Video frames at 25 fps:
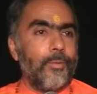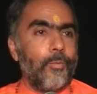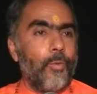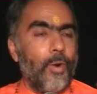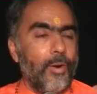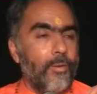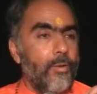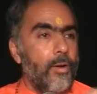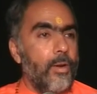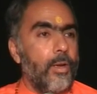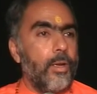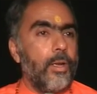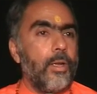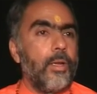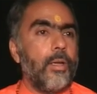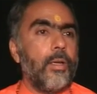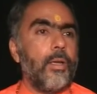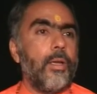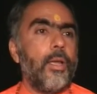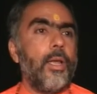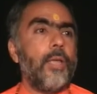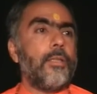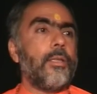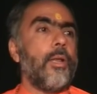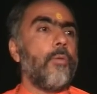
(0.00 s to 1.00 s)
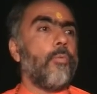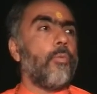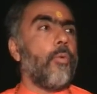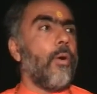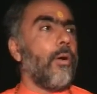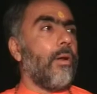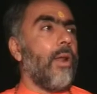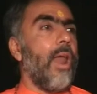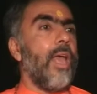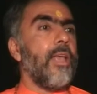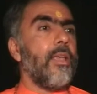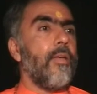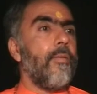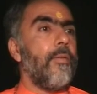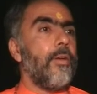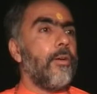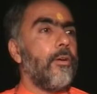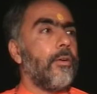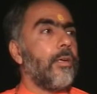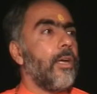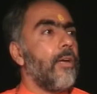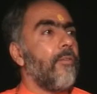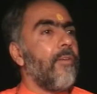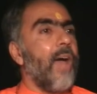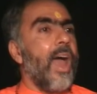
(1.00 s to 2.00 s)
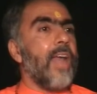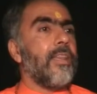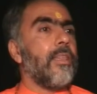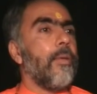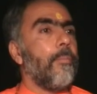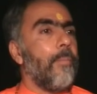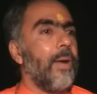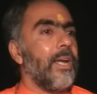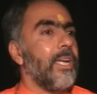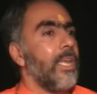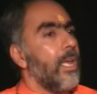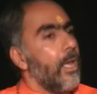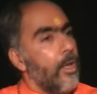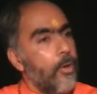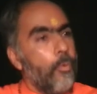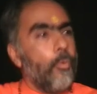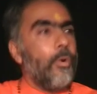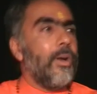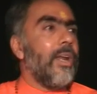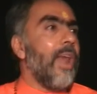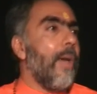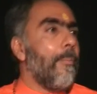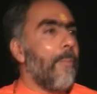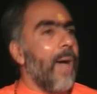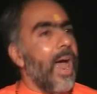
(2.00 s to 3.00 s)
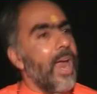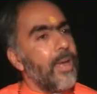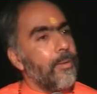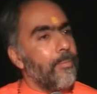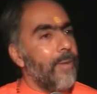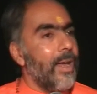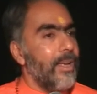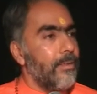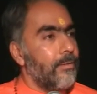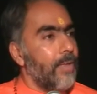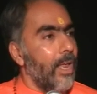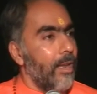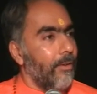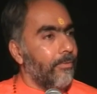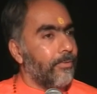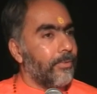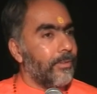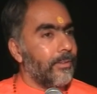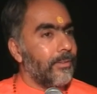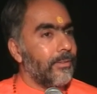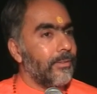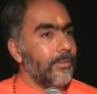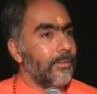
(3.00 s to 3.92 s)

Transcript: What? He said, what will I give in return? If I had the money, wouldn't I buy it myself?